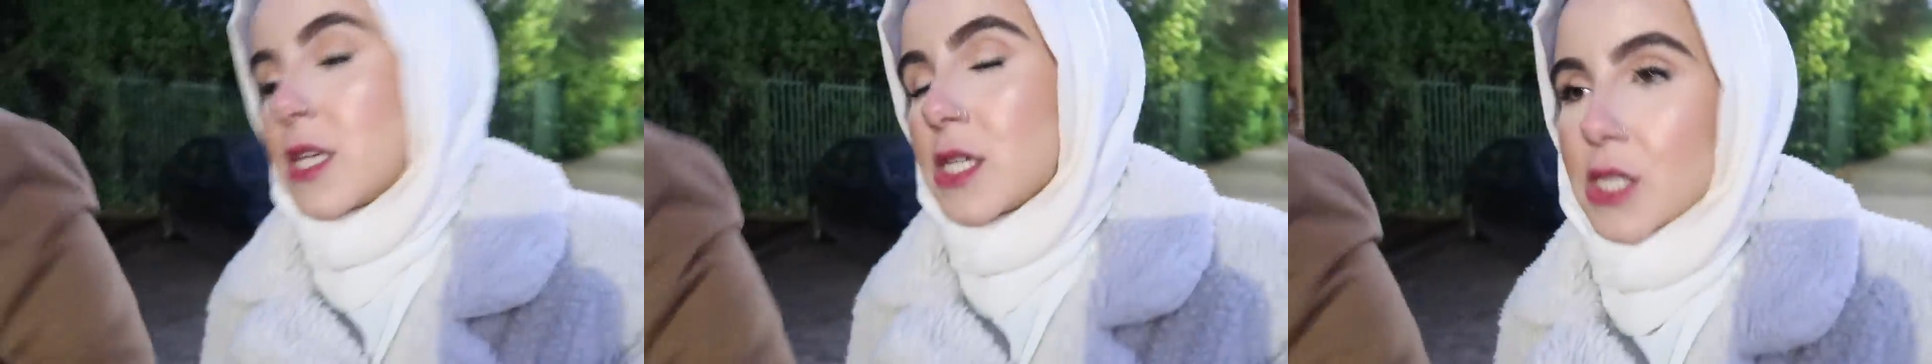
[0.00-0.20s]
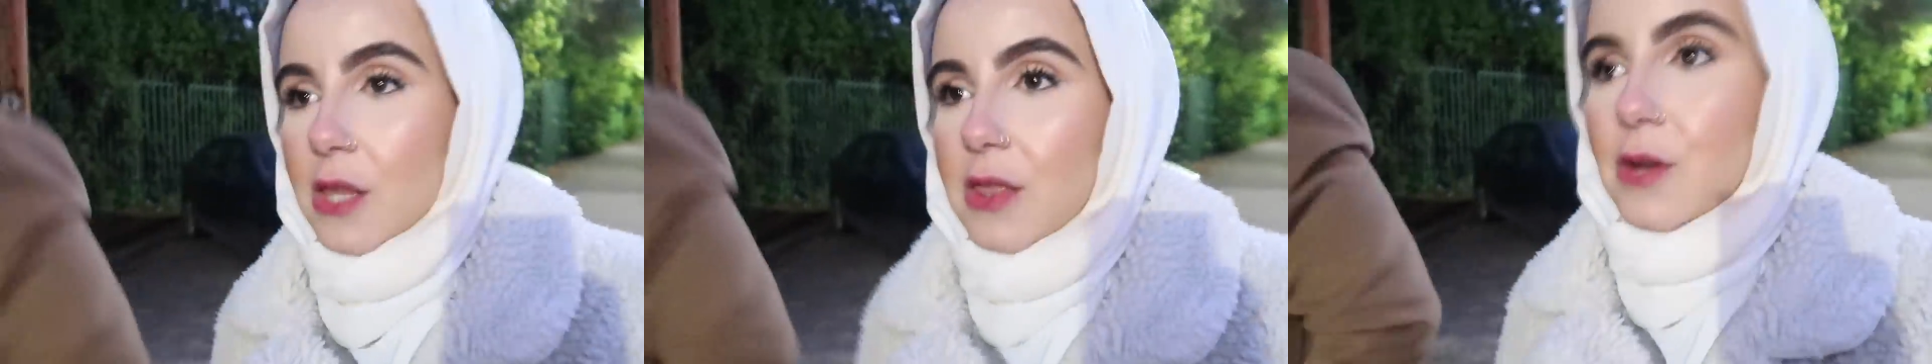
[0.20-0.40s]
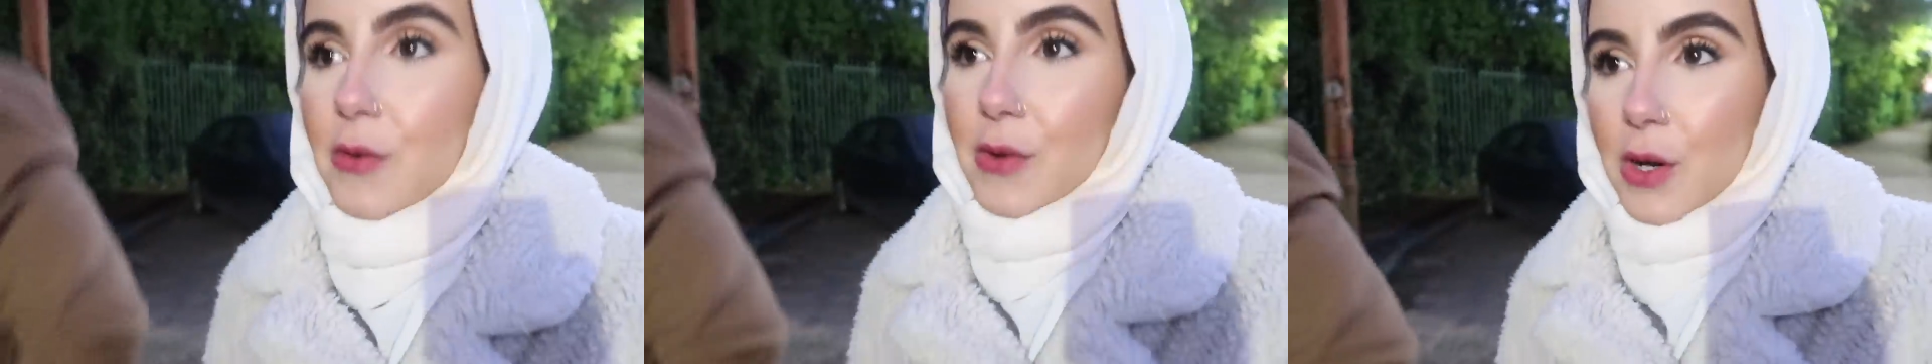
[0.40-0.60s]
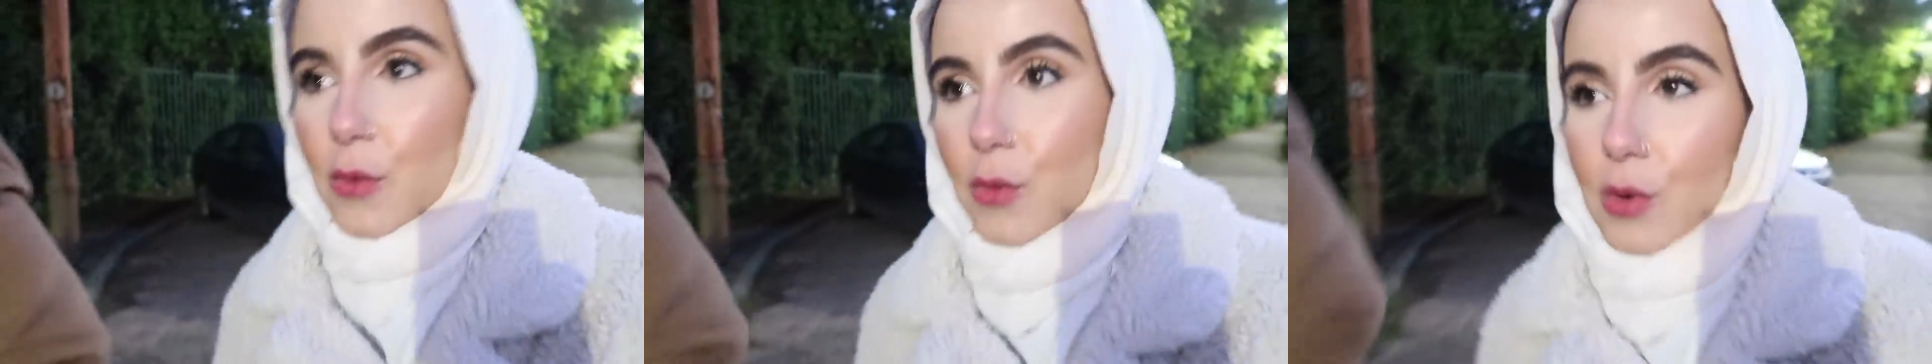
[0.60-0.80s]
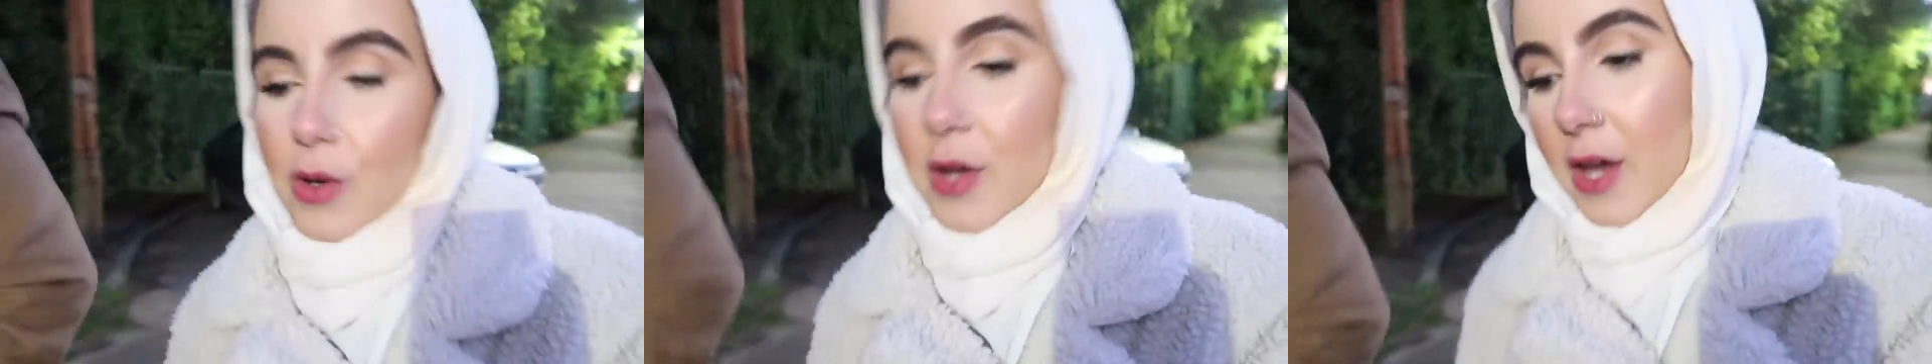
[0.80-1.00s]
So I think we're gonna
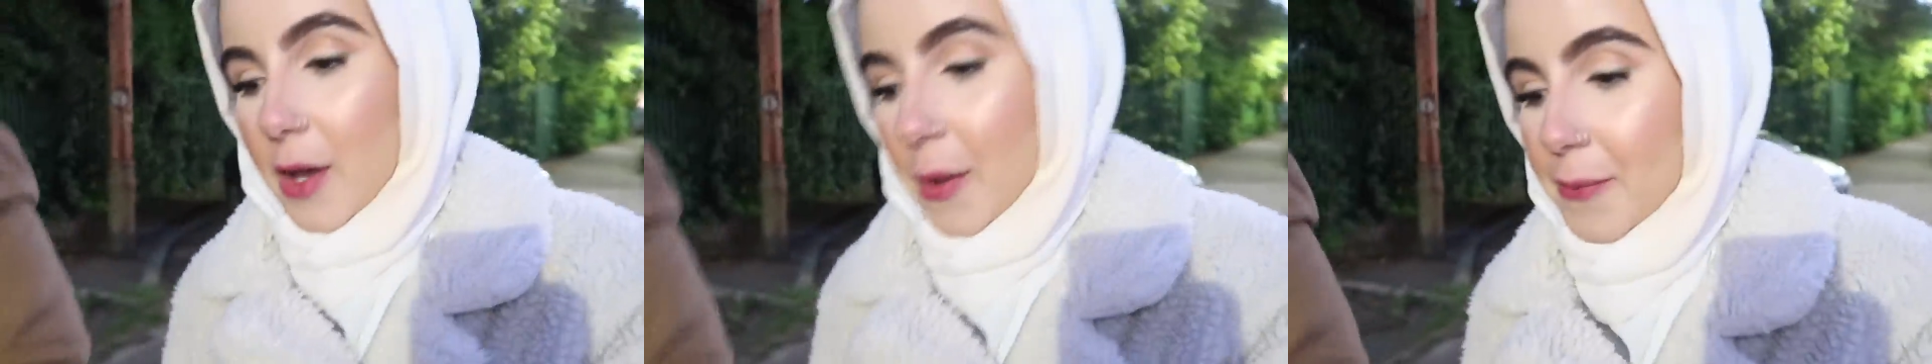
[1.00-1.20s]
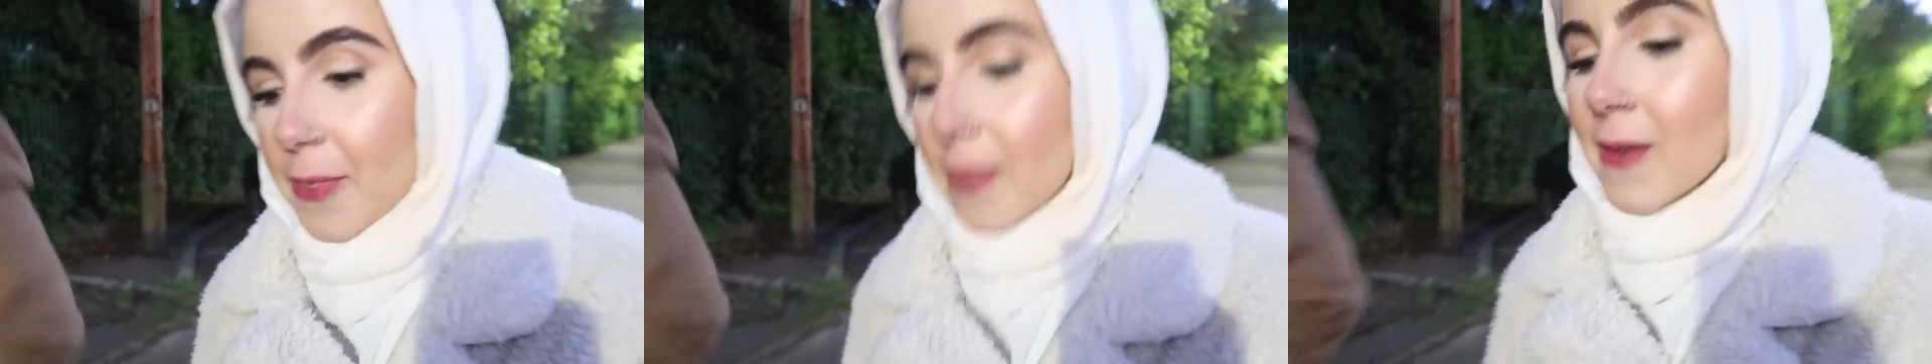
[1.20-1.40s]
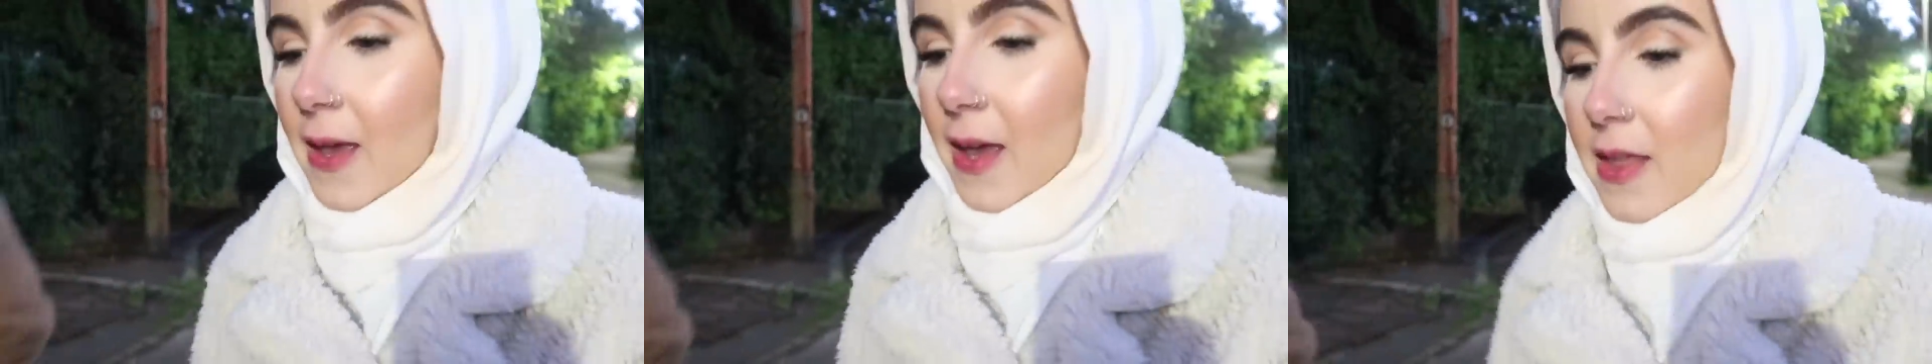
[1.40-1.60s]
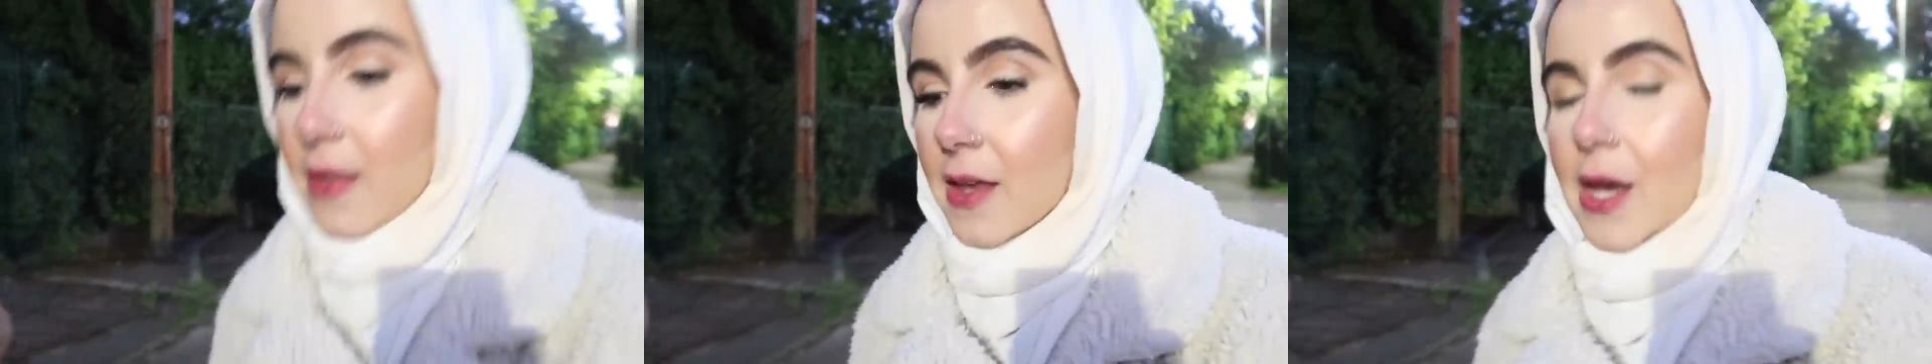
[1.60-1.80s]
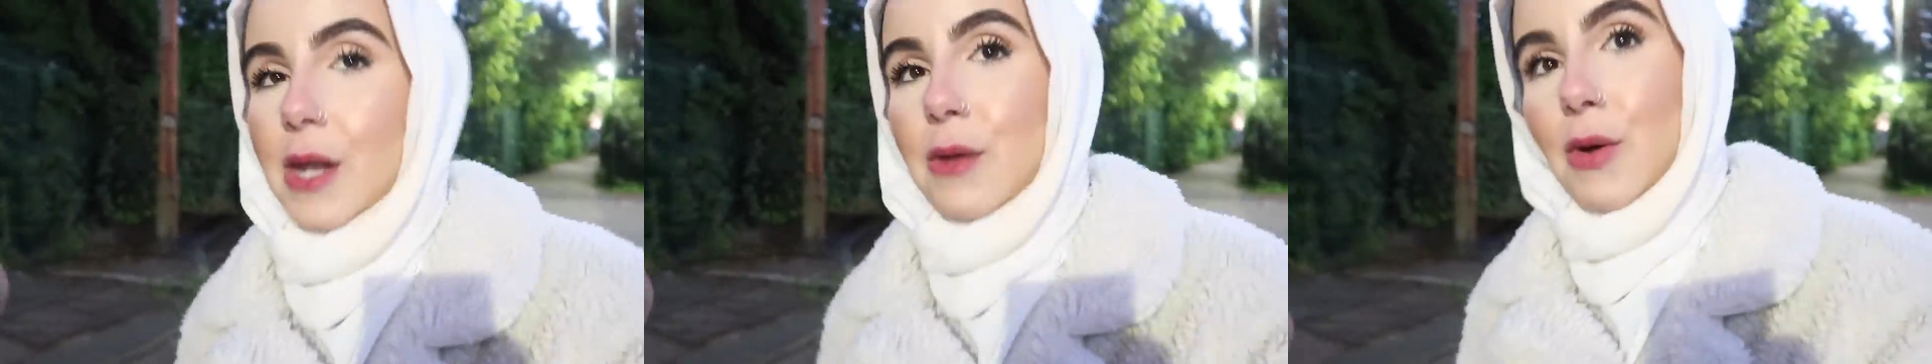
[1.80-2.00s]
walk it, and
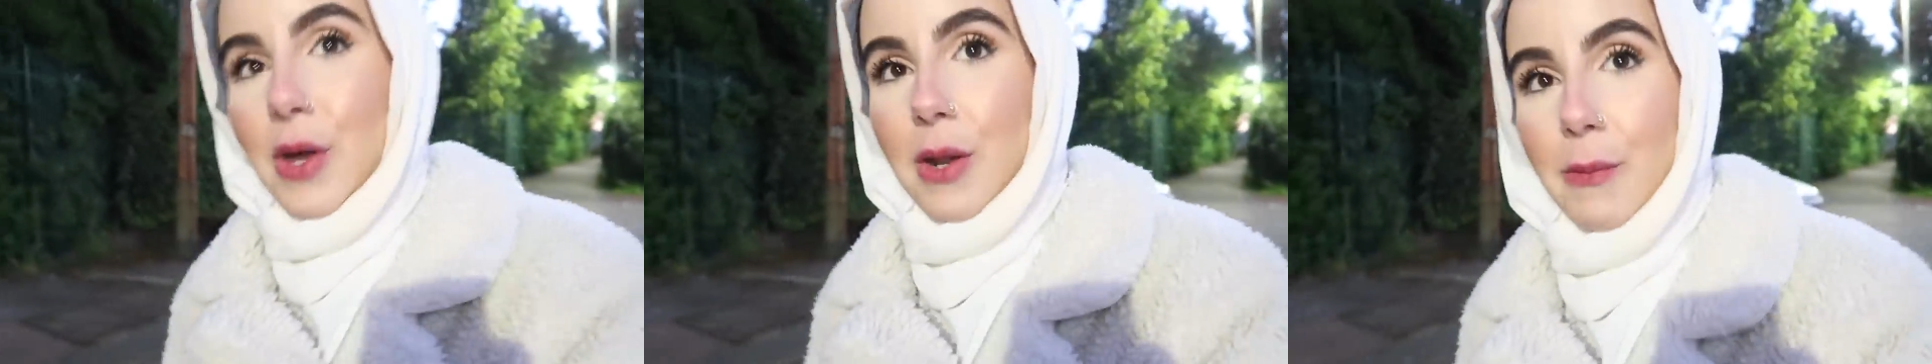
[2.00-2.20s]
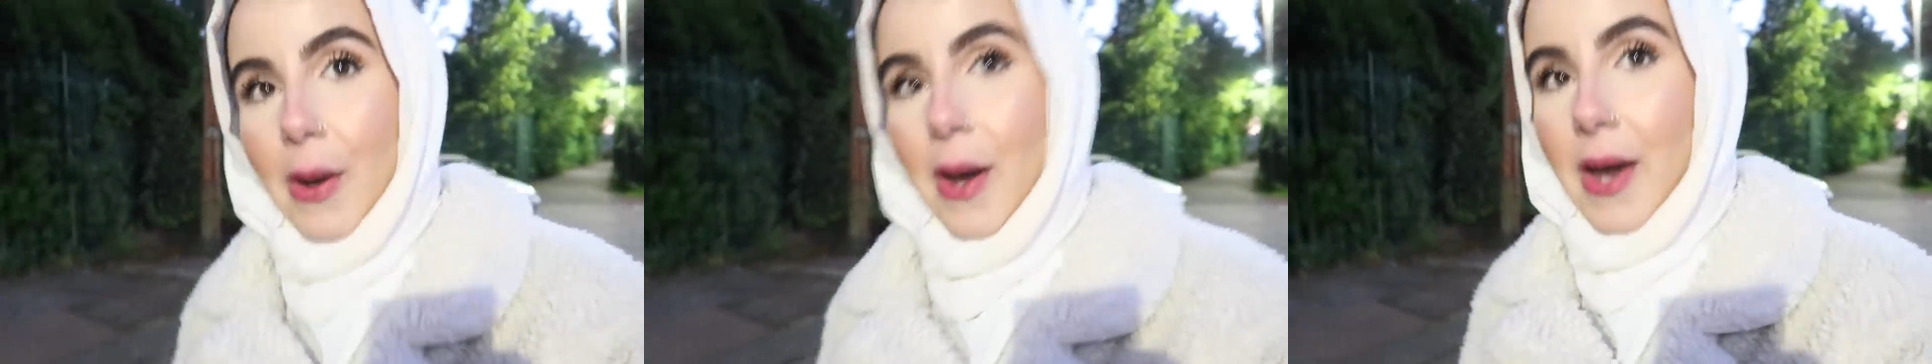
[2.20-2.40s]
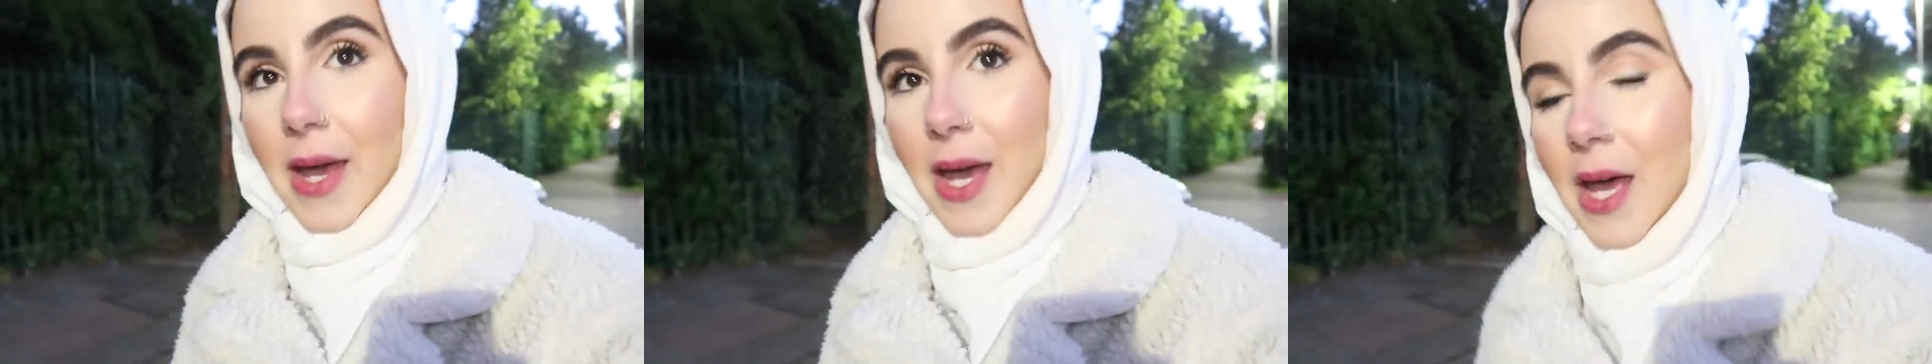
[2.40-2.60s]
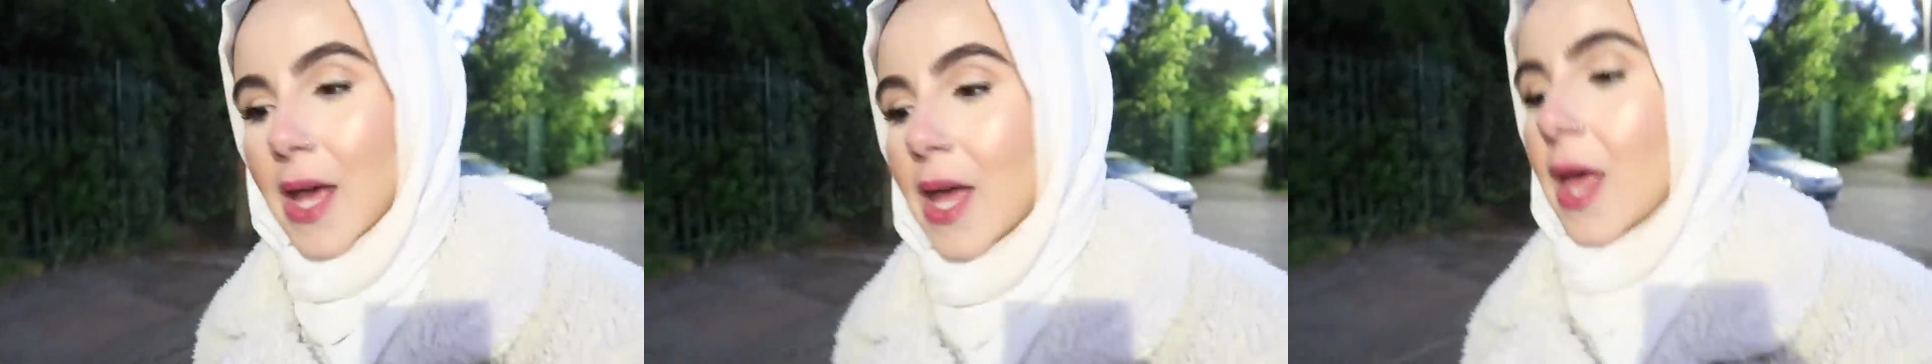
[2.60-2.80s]
then we're gonna buy